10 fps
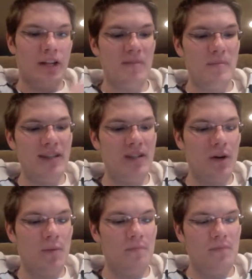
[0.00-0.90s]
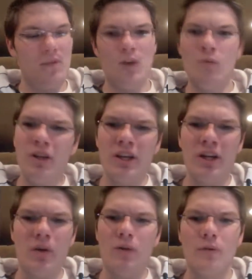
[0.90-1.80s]
In Memento, you really
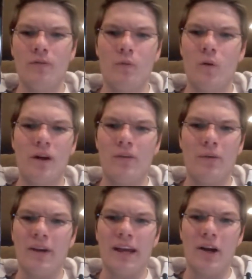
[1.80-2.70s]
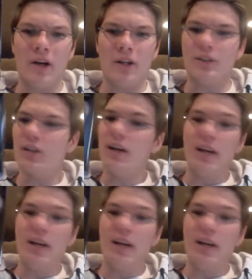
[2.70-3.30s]
can only root for one of 3 characters.